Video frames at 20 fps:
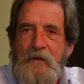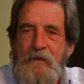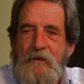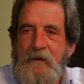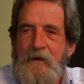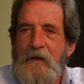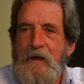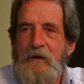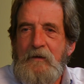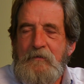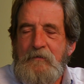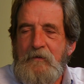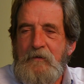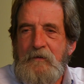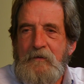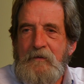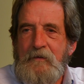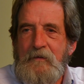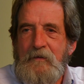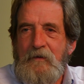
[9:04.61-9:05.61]

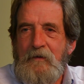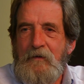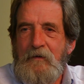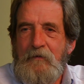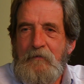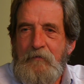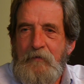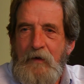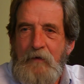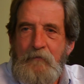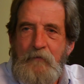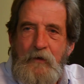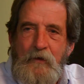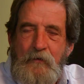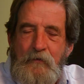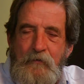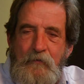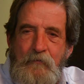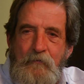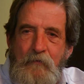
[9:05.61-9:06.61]
indication of how
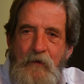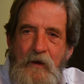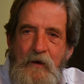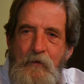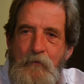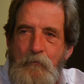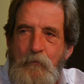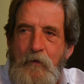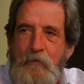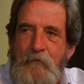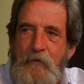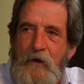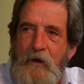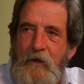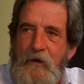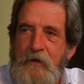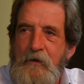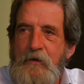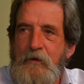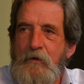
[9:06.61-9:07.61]
many men and women
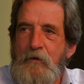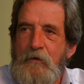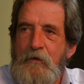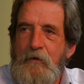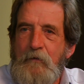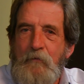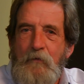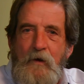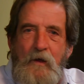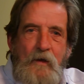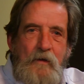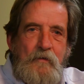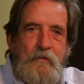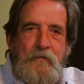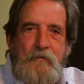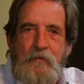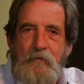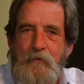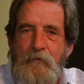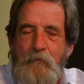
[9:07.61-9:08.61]
on the unit when I
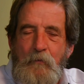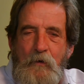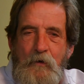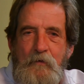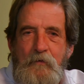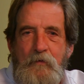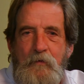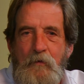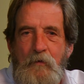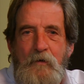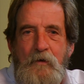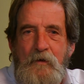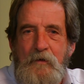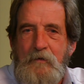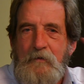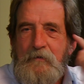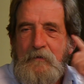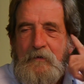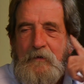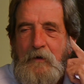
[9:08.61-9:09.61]
used to work 30
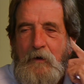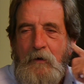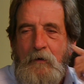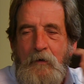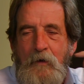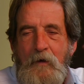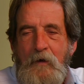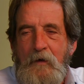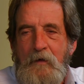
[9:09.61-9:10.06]
years ago,